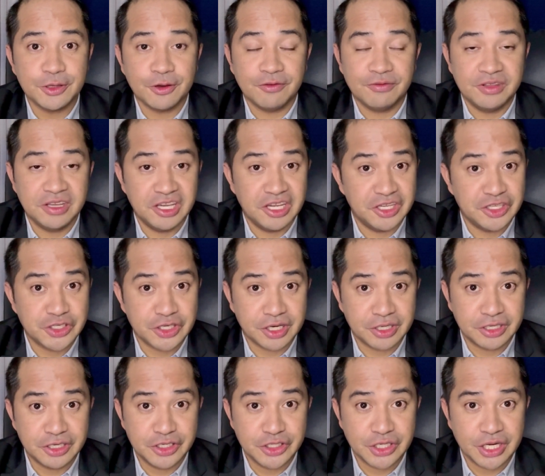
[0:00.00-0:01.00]
of the
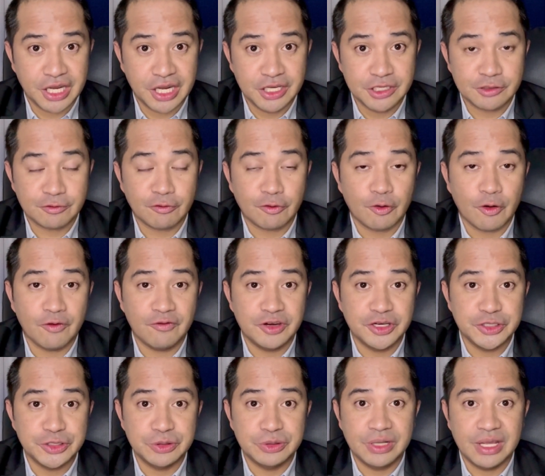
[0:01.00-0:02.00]
charter change for over
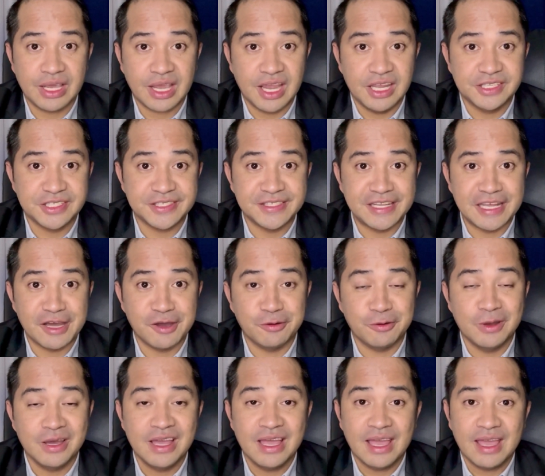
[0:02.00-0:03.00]
2 decades now
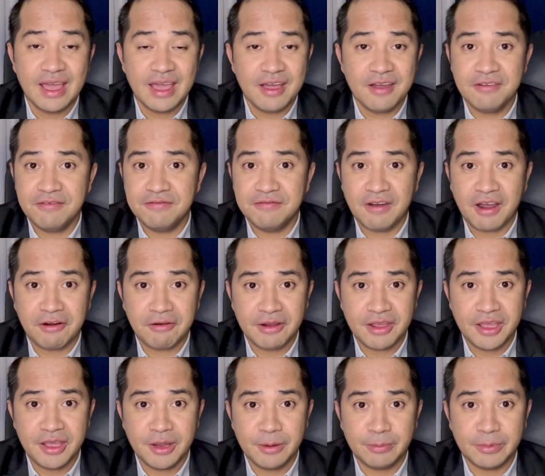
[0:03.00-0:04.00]
have
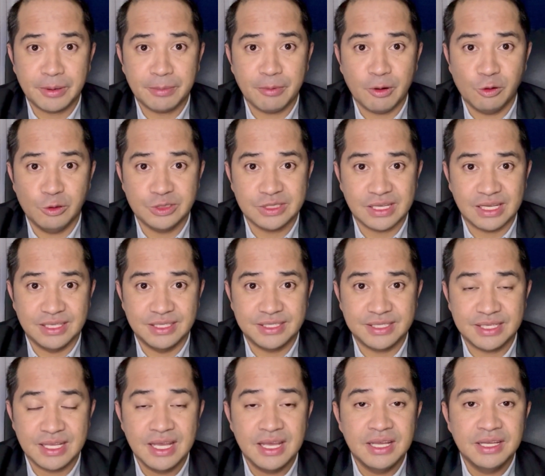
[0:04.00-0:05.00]
varying
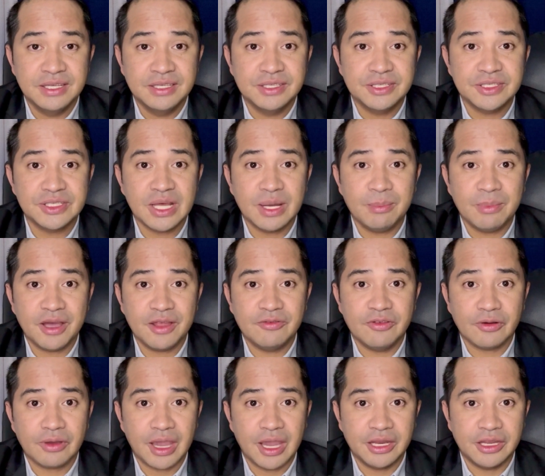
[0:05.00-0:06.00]
proposals. Some
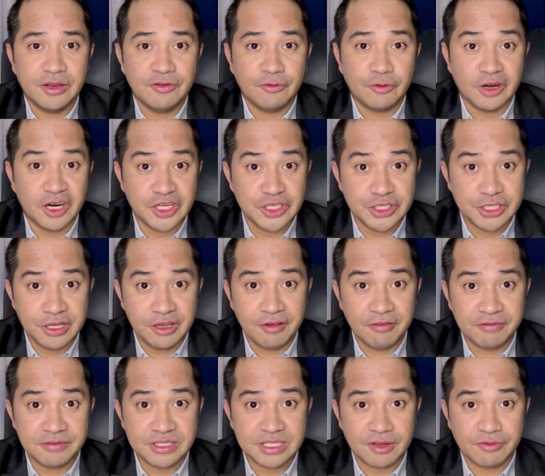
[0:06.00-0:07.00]
advocated for a
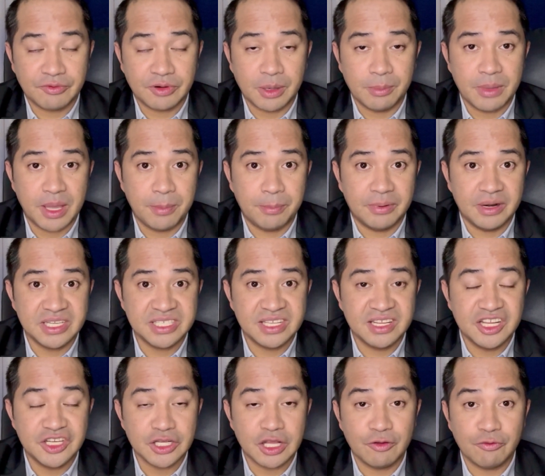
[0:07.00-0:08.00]
shift from a
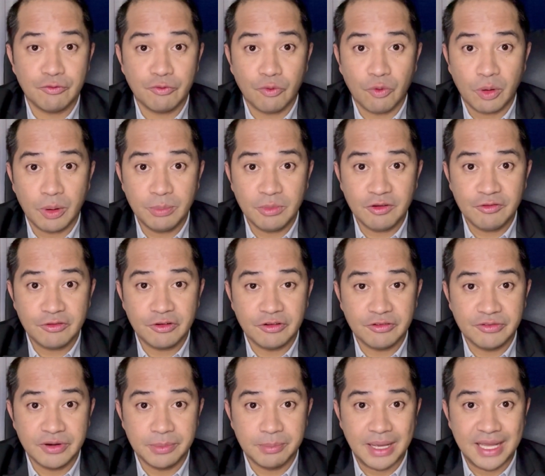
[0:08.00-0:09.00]
presidential form of
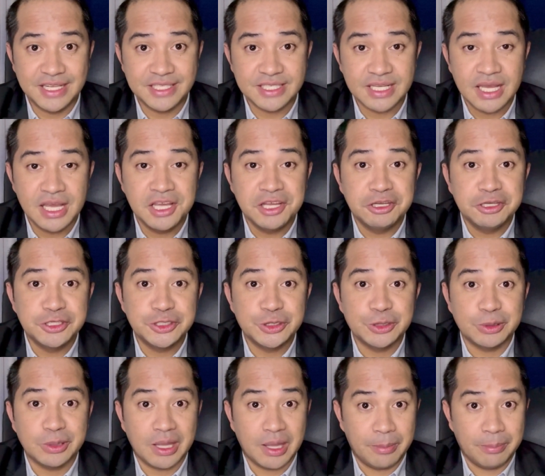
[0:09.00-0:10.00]
government
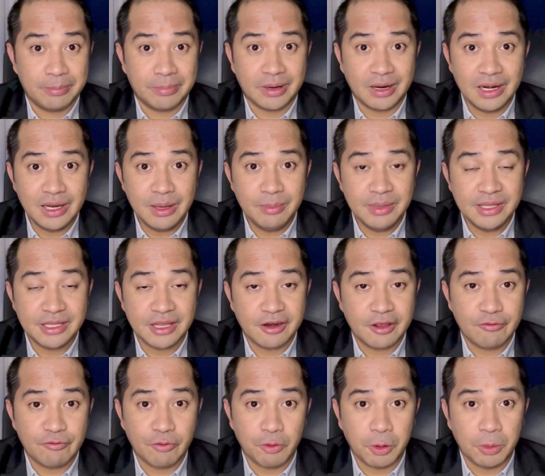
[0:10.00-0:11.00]
to a parliamentary
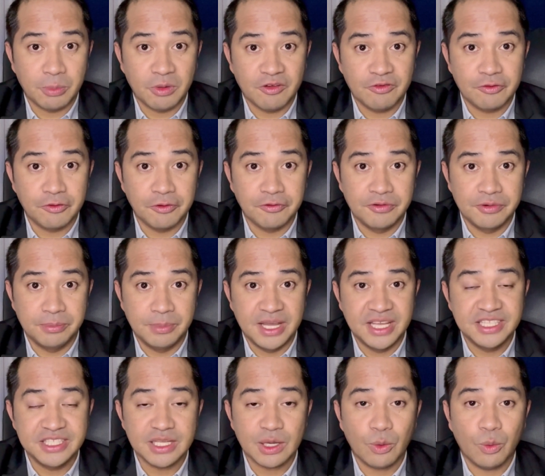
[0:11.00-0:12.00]
form of
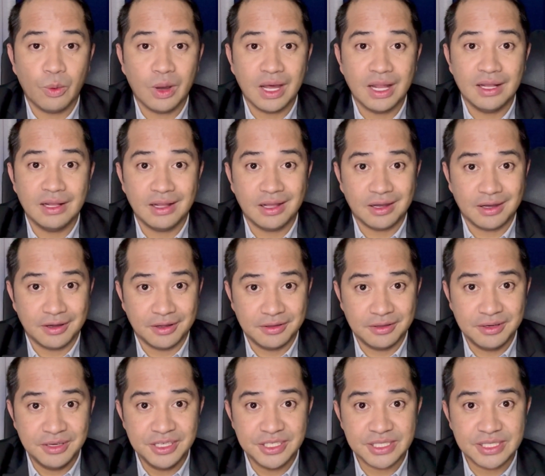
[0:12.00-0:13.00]
government, while
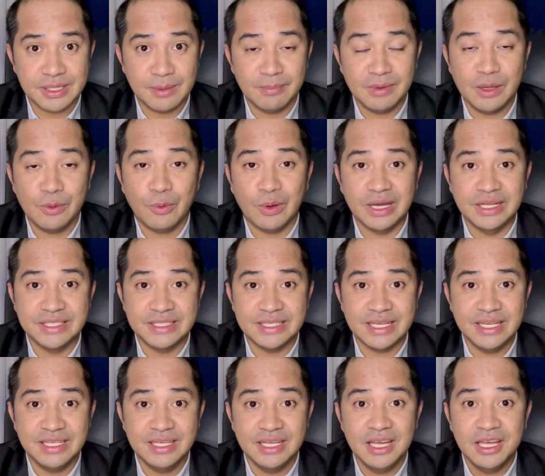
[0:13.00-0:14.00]
others simply
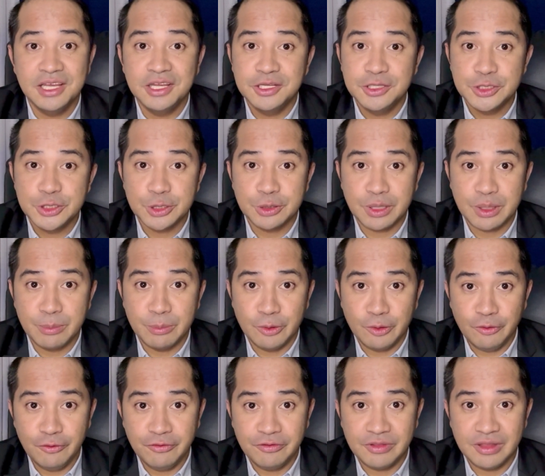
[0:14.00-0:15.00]
wanted to
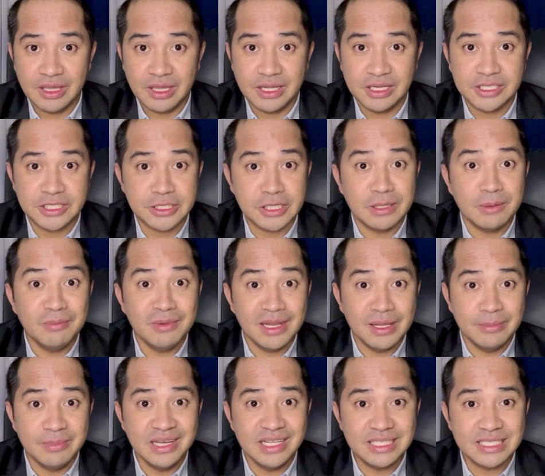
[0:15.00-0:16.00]
remove the term
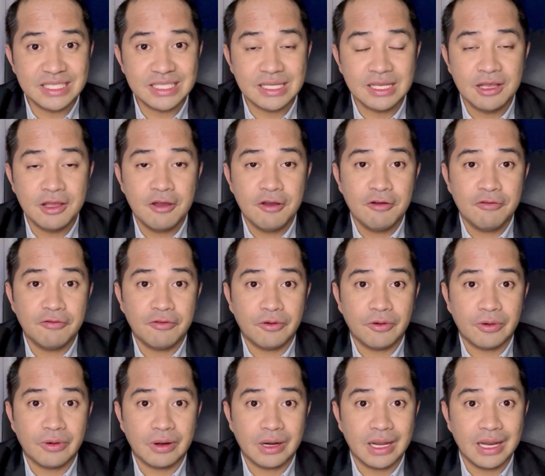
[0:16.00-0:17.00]
limits
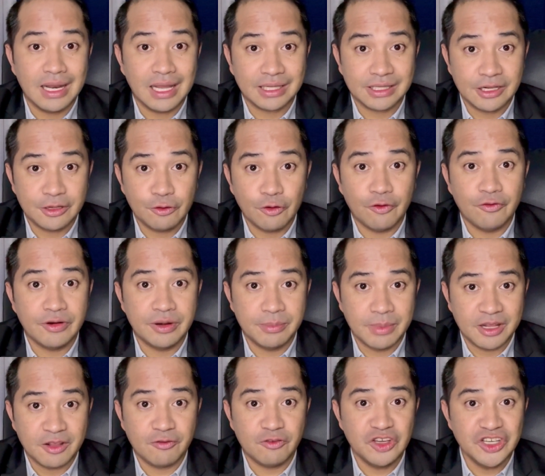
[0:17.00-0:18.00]
for elected
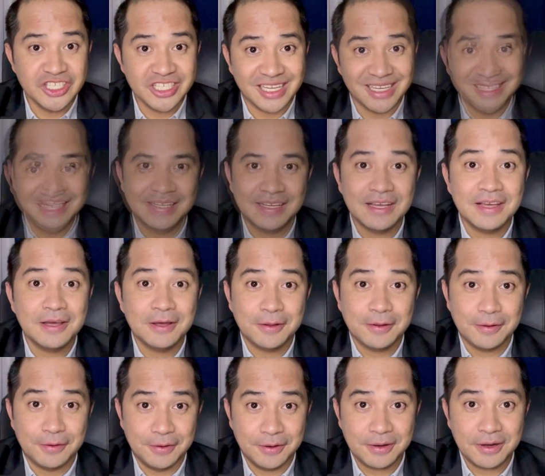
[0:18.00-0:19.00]
government officials.
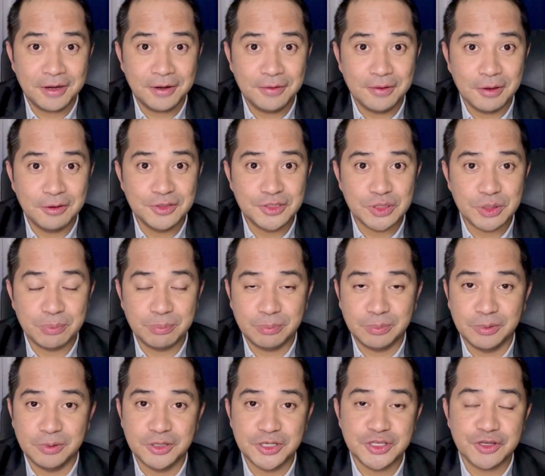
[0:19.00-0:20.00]
There are those who
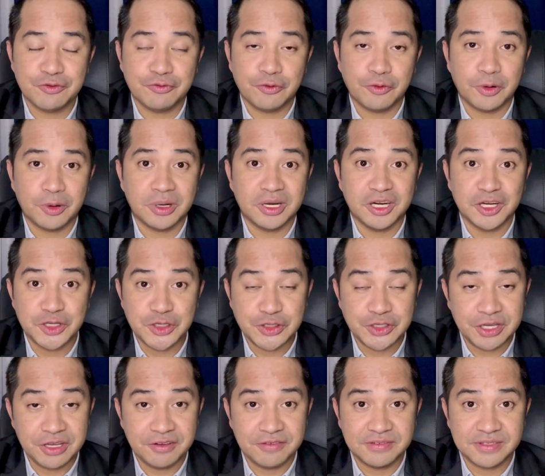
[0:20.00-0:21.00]
push for a
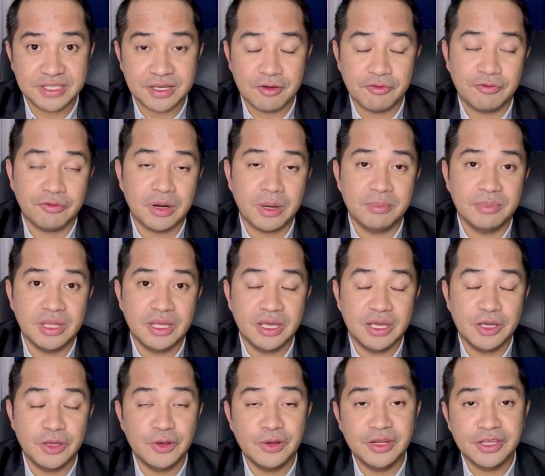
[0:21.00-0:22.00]
shift from the
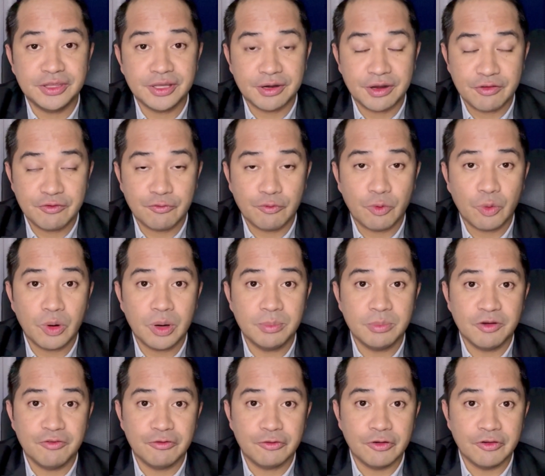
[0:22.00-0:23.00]
unitary form
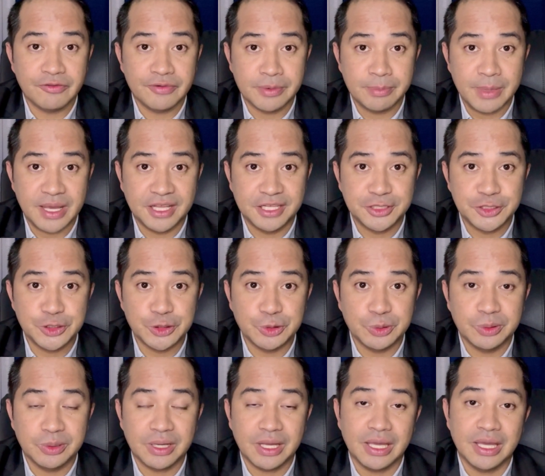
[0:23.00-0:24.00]
of government
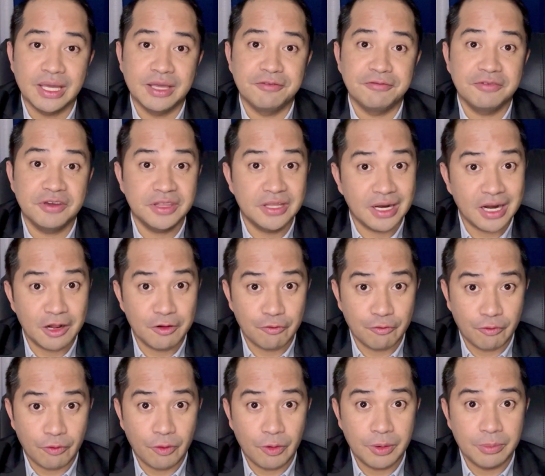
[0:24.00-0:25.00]
to a federal
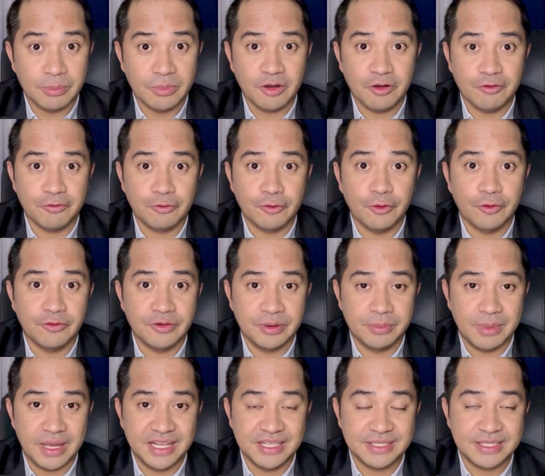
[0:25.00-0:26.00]
form of
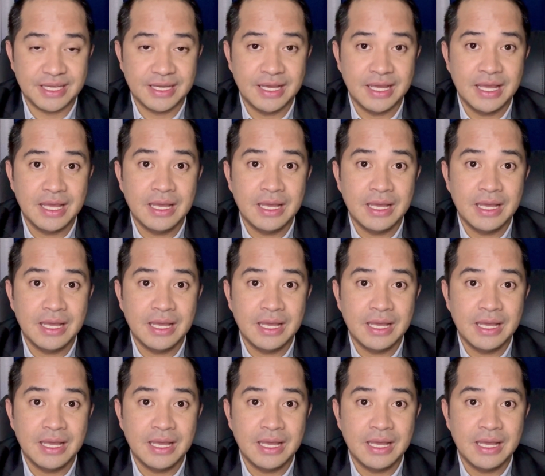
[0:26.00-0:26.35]
government.